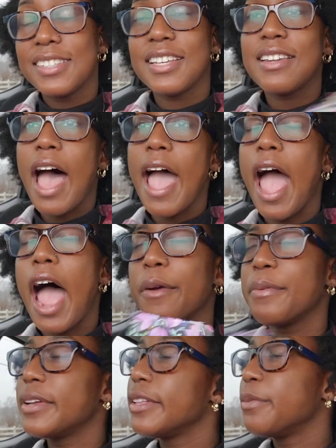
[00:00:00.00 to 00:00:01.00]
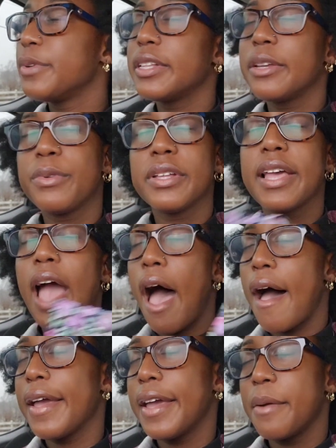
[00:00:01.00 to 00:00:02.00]
Tonight, I really, really, really,
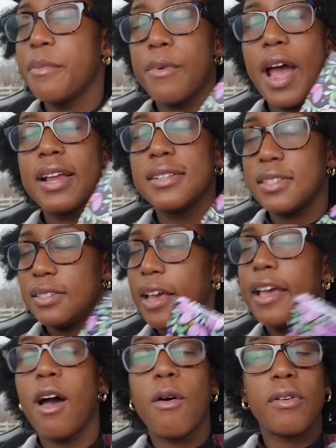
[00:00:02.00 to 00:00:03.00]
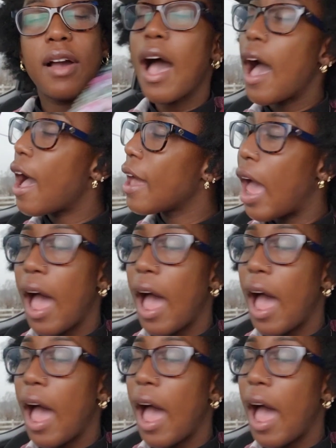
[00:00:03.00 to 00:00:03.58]
I am writing today on God.